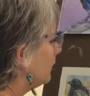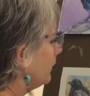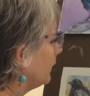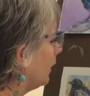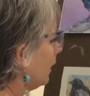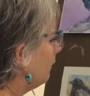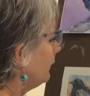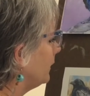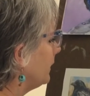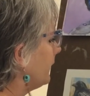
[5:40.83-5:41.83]
It's all
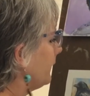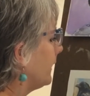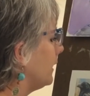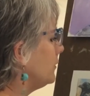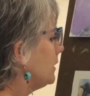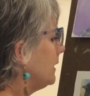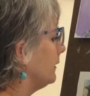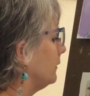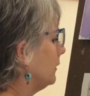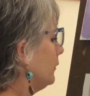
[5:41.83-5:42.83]
very sketchy
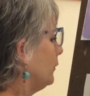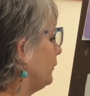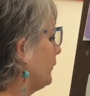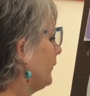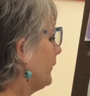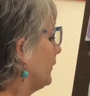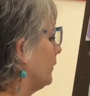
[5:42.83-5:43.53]
and loose.